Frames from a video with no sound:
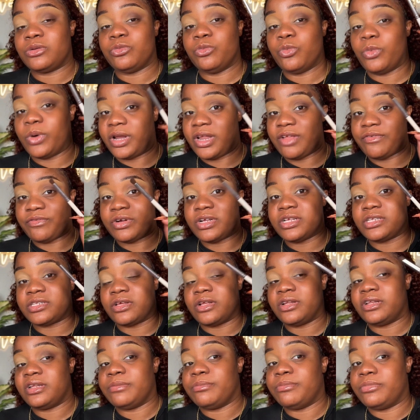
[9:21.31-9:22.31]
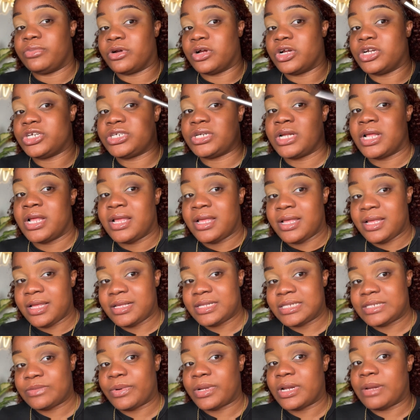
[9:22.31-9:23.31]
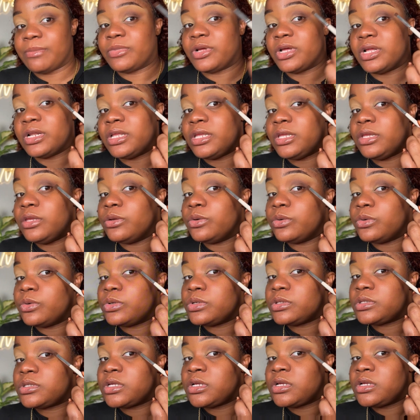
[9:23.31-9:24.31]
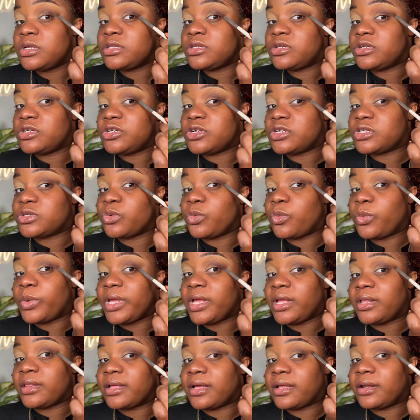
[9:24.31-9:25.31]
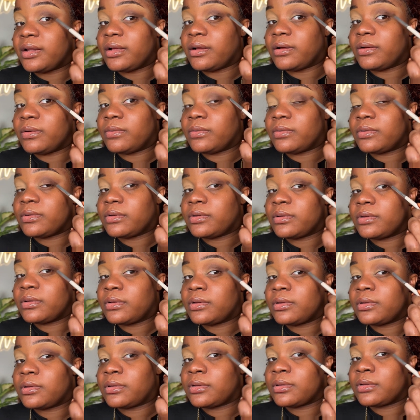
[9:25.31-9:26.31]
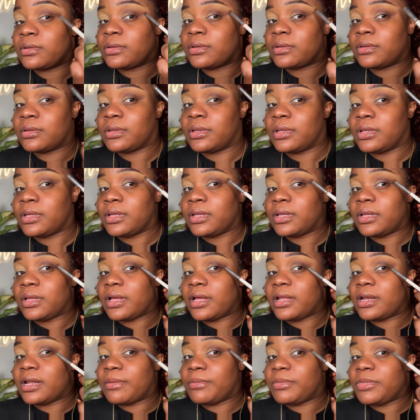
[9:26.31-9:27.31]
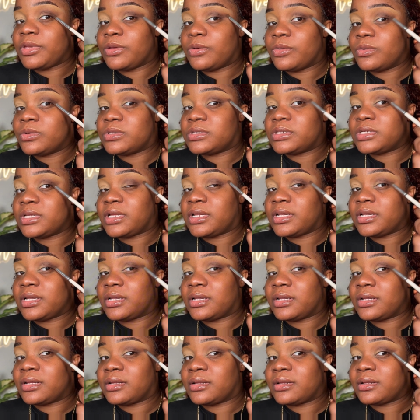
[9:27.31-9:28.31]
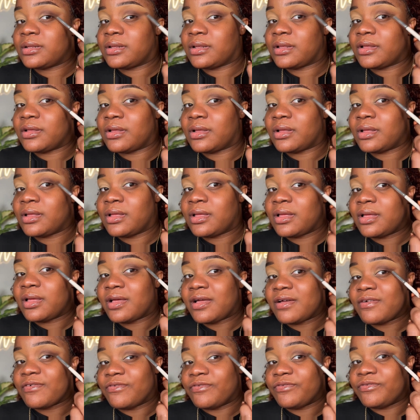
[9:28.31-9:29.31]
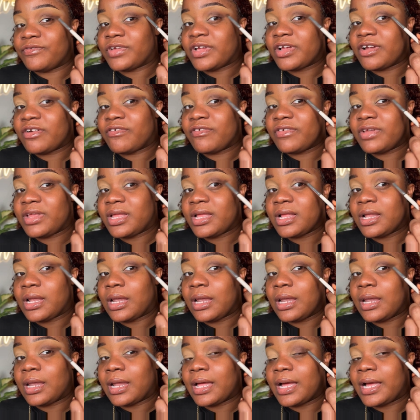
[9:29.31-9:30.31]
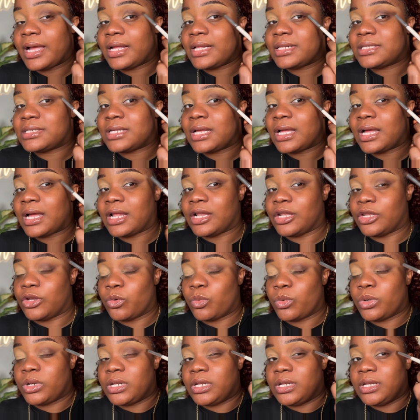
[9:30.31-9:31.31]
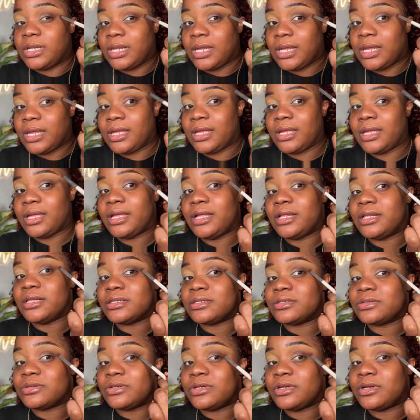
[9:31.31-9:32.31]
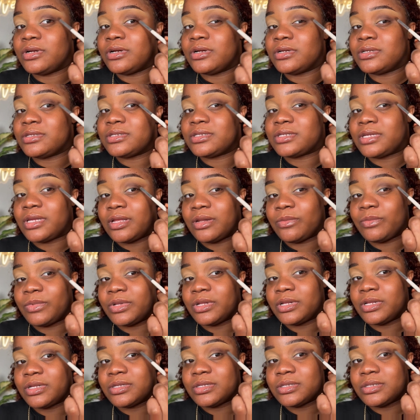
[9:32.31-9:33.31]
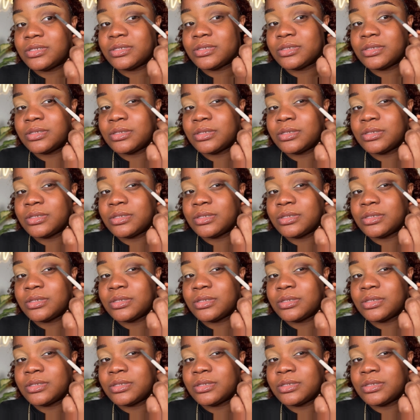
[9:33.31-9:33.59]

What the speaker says: Whatever is on the brush is what I'm gonna use to just wing that out. And I'm using a very light hand. Don't dig into your skin with this.